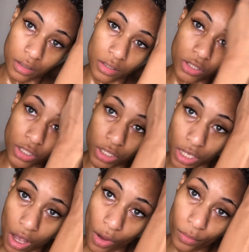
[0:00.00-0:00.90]

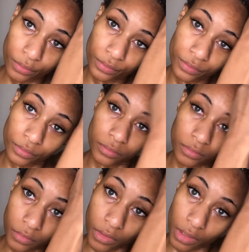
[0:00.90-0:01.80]
So,
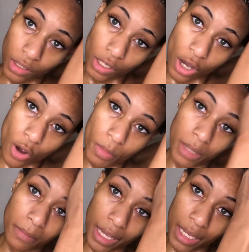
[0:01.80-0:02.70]

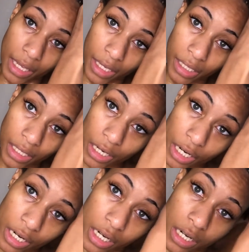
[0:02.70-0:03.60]
combing my
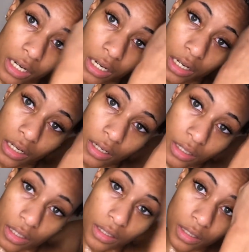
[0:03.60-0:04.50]
hair
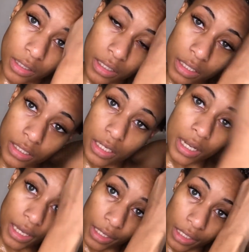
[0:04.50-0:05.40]
is
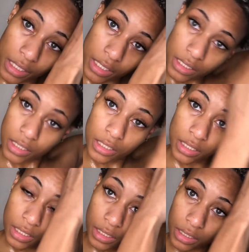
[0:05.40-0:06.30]

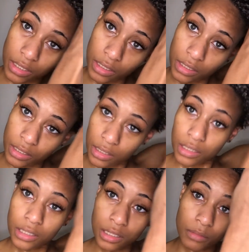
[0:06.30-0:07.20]
nice.
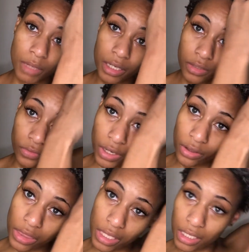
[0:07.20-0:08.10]
My hair is very
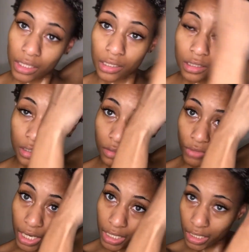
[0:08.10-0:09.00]
thick
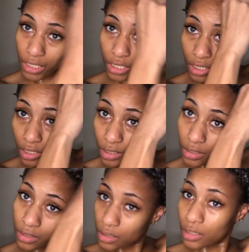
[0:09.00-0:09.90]
right here.
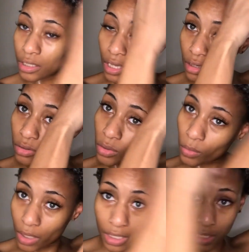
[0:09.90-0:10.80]
I don't know
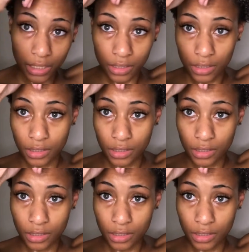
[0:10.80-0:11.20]
why.